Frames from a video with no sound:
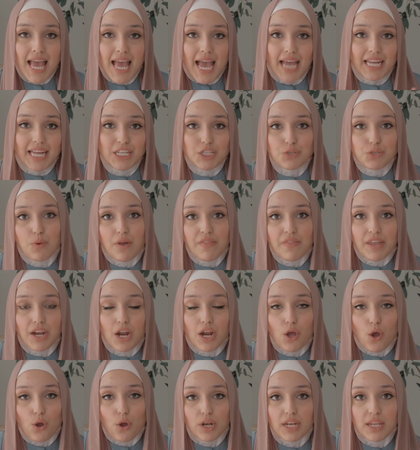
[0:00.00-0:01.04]
and it's one that
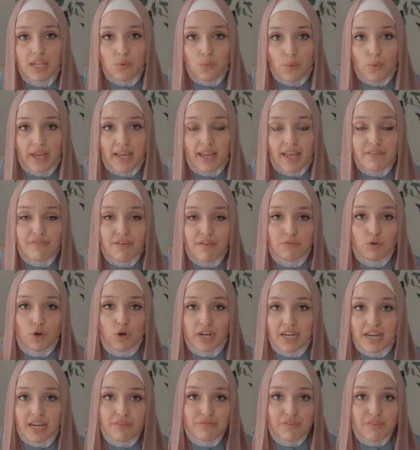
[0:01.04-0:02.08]
I only wear if I've got
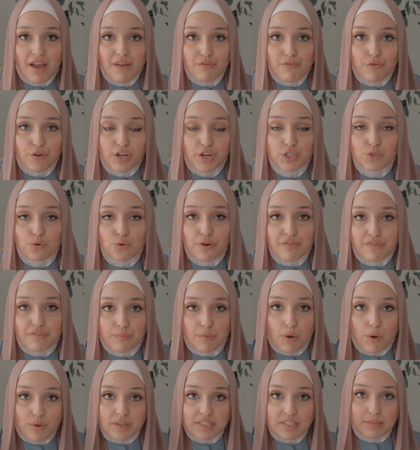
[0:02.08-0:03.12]
enough coverage or if I'm
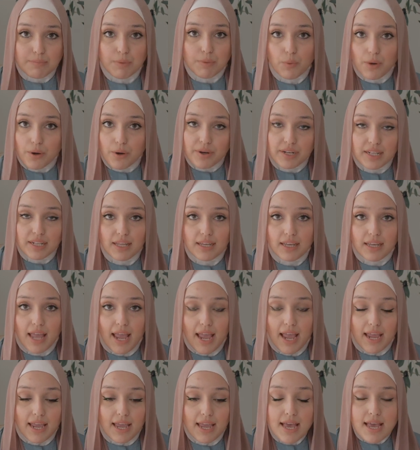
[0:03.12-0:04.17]
going to be wearing like
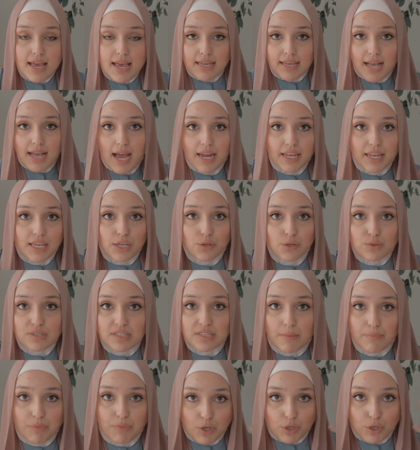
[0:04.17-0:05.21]
a cardigan or
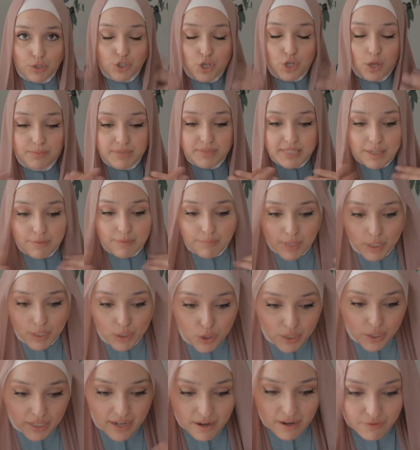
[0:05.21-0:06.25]
something on top to give me a
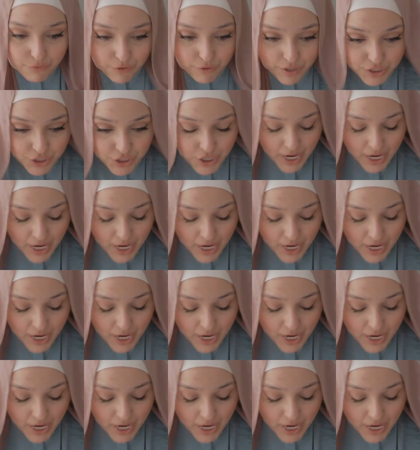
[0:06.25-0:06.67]
lot of coverage.